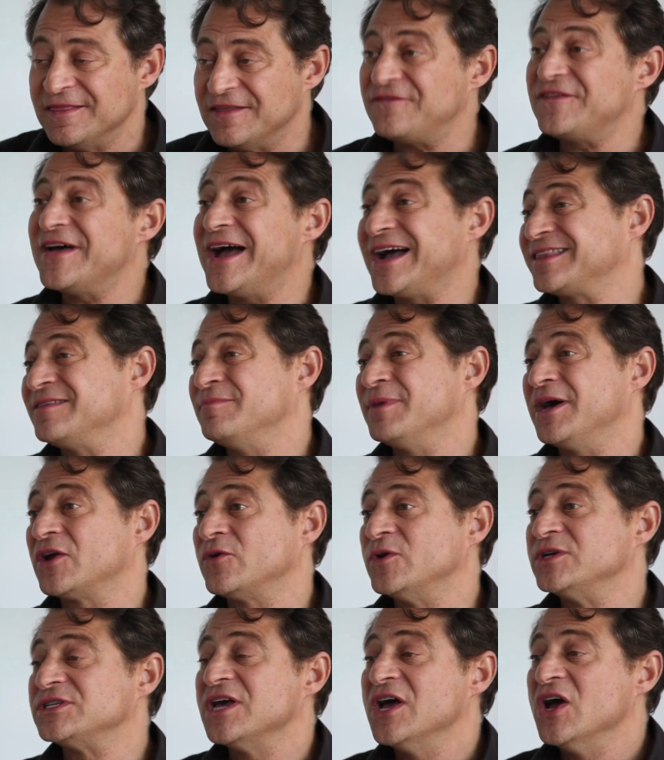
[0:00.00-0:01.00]
The fact of the
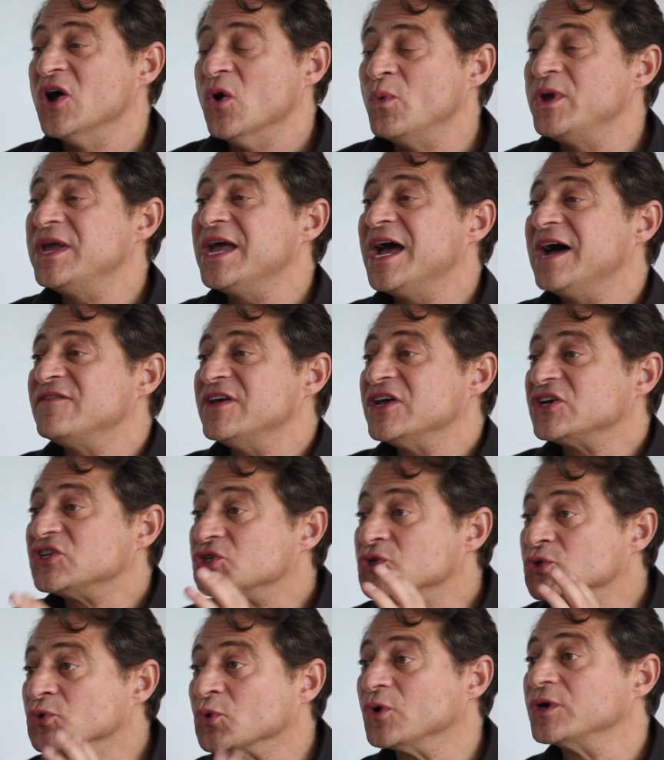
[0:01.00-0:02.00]
matter is we have
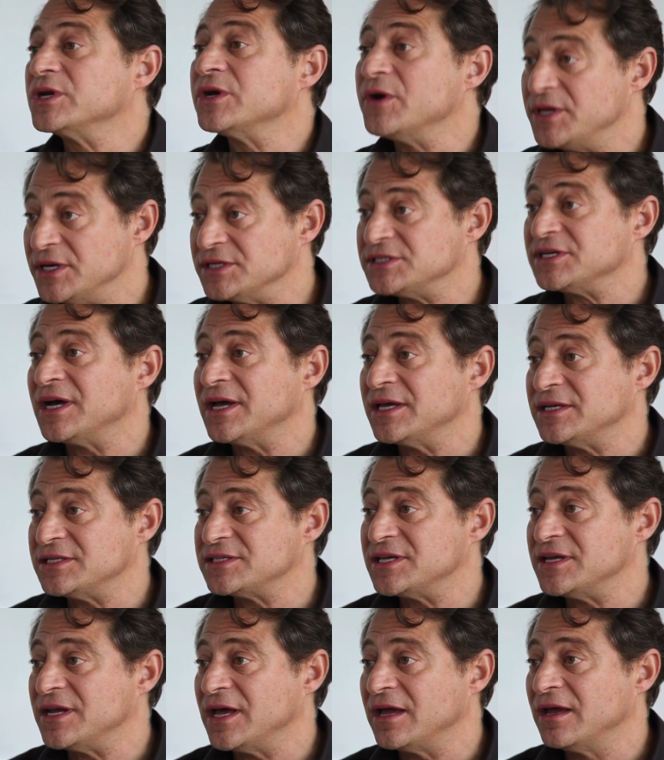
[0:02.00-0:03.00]
extraordinary designs
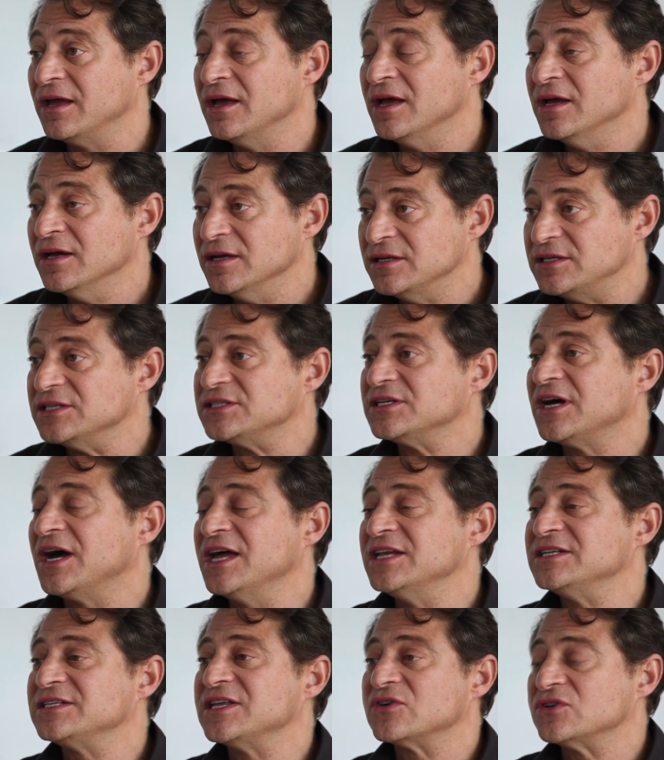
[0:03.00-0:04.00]
today.
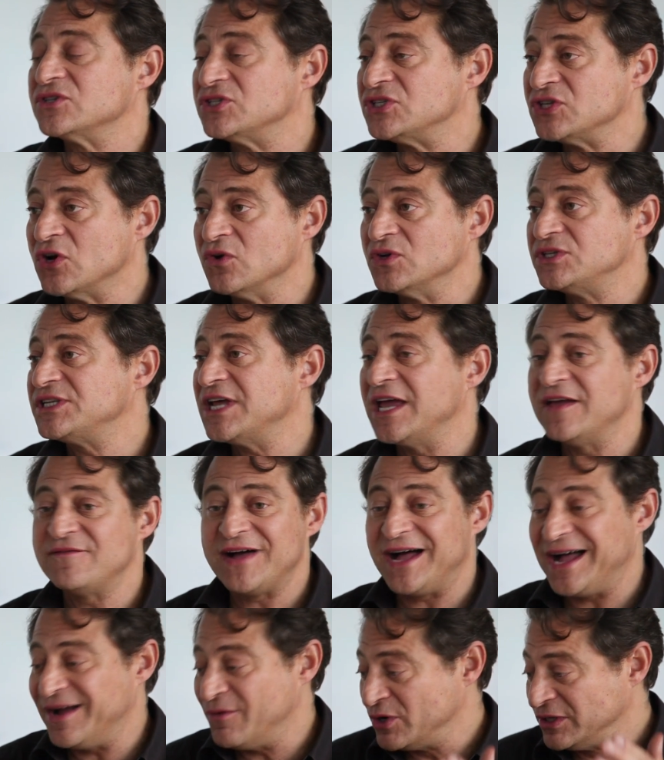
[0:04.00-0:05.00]
Designs that are so safe,
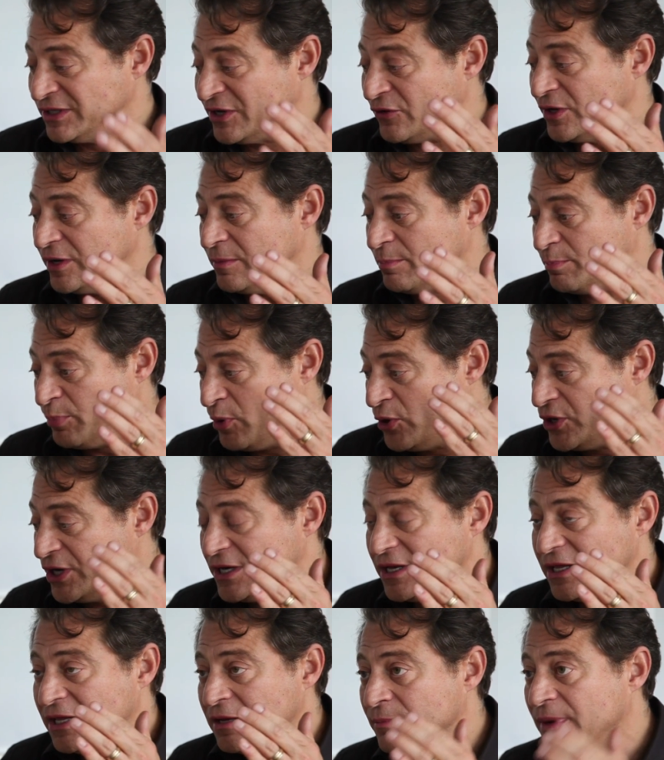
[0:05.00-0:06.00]
I would literally put
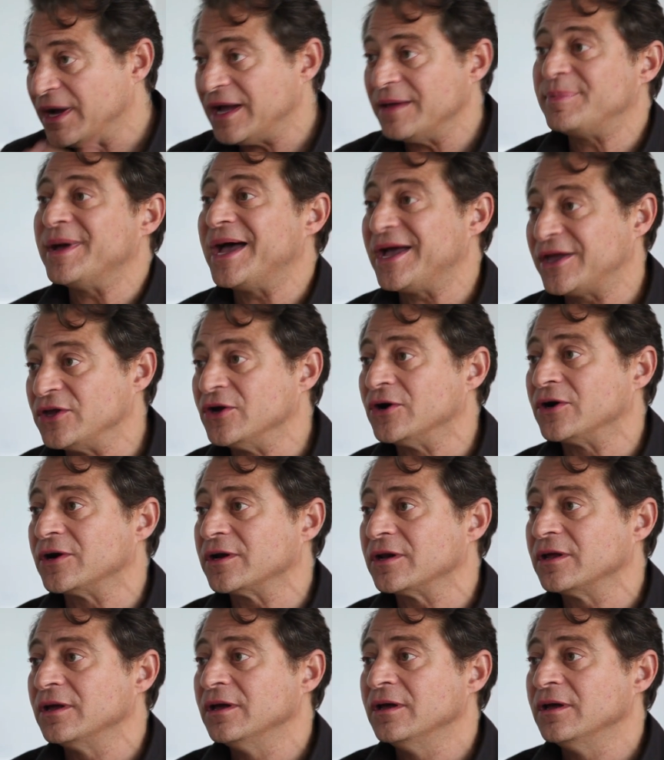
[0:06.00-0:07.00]
it in my backyard.